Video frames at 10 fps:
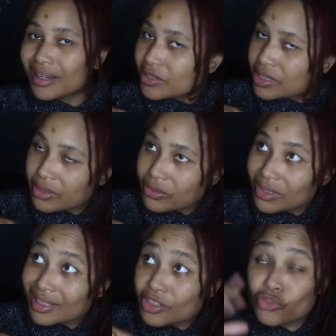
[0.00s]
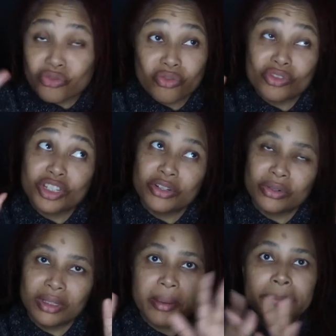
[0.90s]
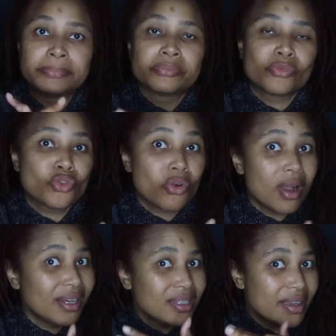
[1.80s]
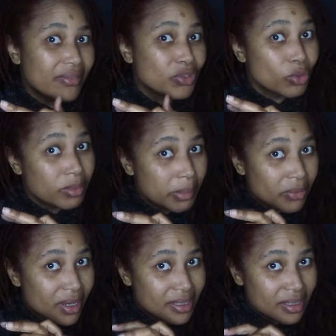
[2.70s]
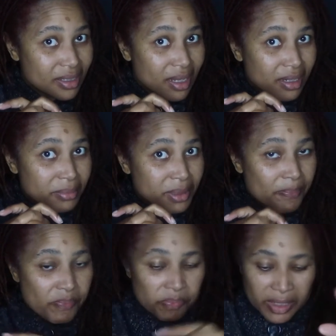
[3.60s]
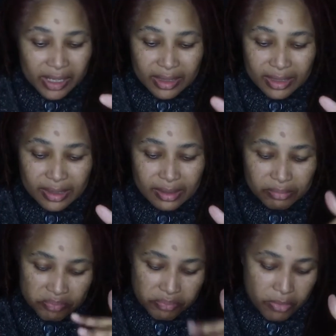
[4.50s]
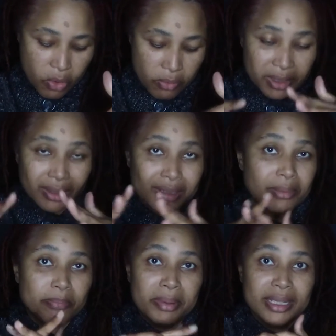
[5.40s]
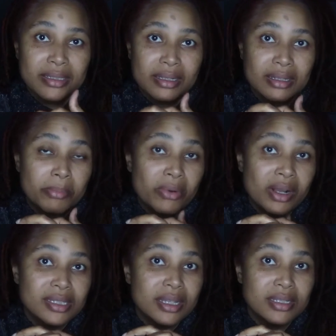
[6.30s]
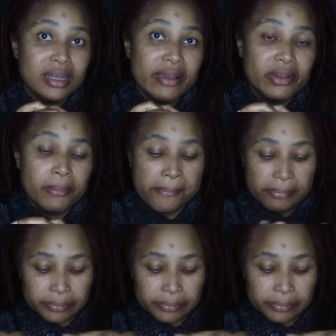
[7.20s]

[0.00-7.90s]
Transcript: And I generally try not to have too many processed items. This whole meal is basically processed heaven.